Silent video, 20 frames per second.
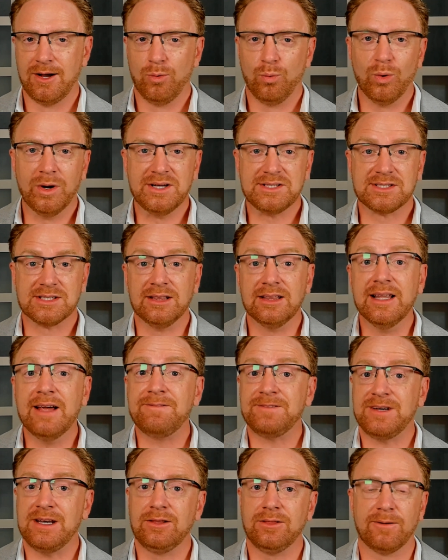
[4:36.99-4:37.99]
was
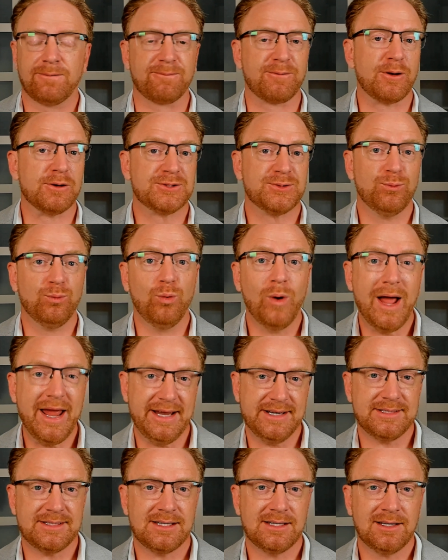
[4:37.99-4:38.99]
lifting the first
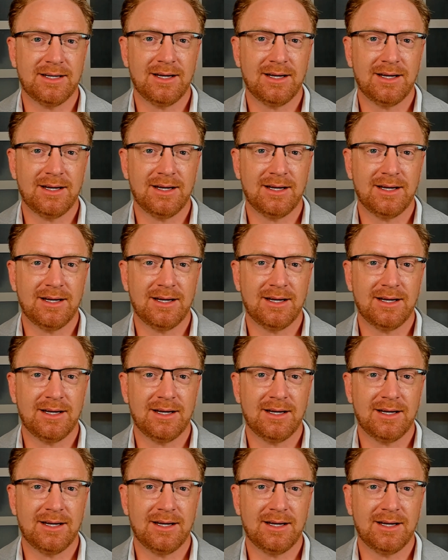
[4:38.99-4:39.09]
weight.